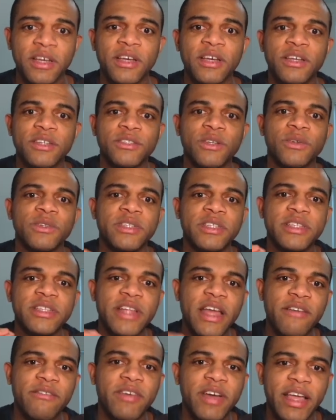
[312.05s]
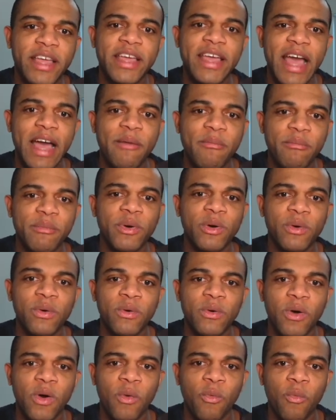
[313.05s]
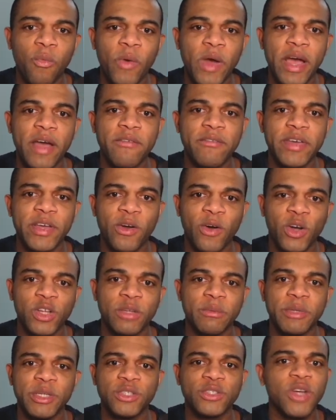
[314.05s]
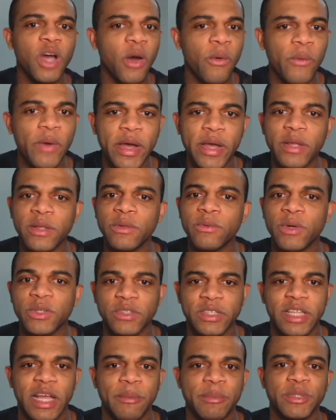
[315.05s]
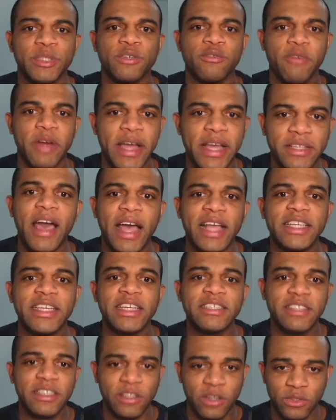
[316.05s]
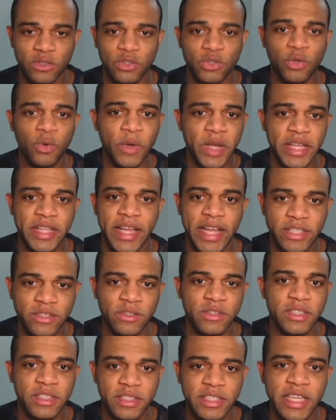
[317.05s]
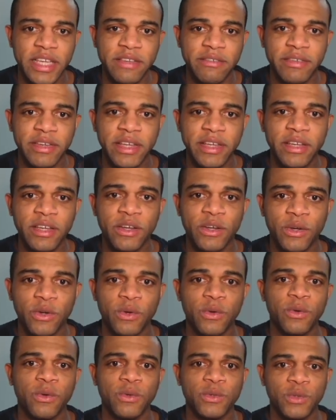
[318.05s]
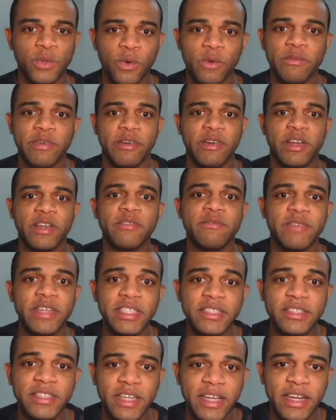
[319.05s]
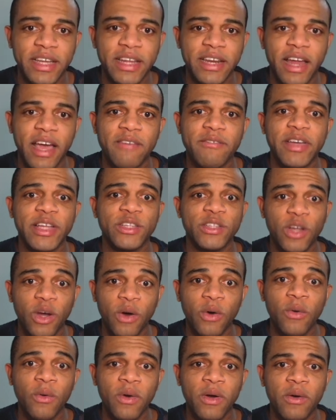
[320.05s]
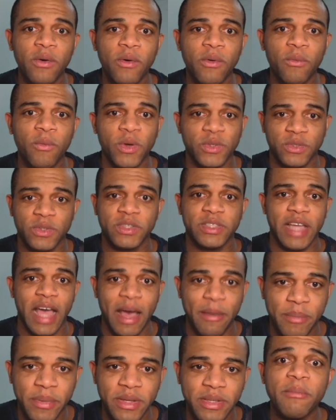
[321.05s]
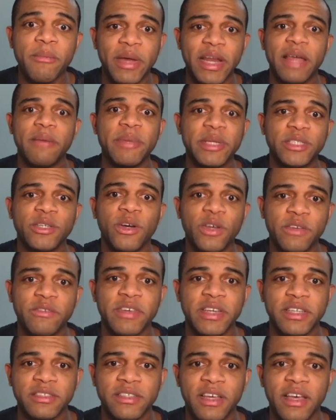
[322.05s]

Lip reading: So never gamble on where the economy is going, what's going to happen to rates. And yes, there's lots of talking heads on the TV who talk very convincingly, like they know what's going to happen. But let me tell you this: